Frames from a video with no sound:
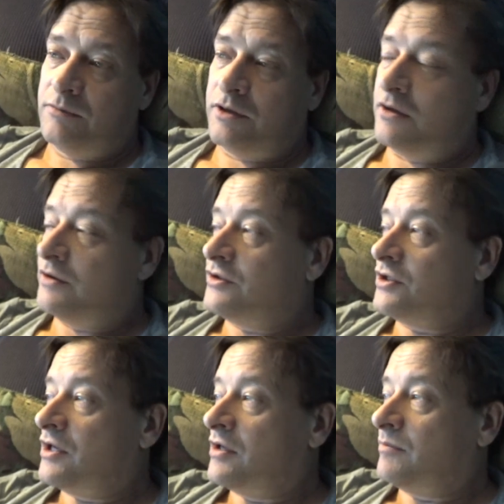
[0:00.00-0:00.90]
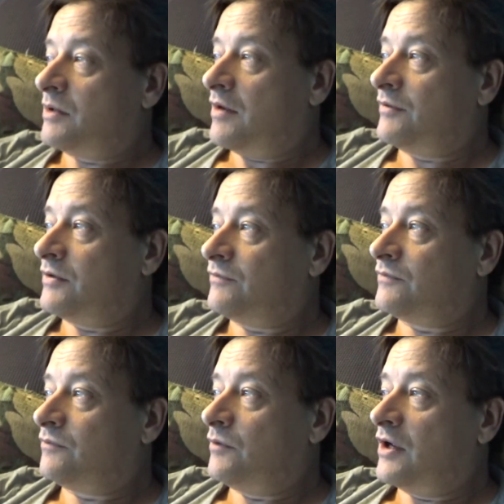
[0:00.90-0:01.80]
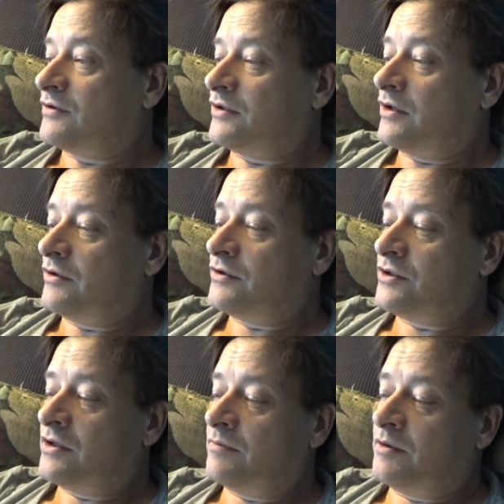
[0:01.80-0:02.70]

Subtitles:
we go to the gym, have enough rest to go to the gym,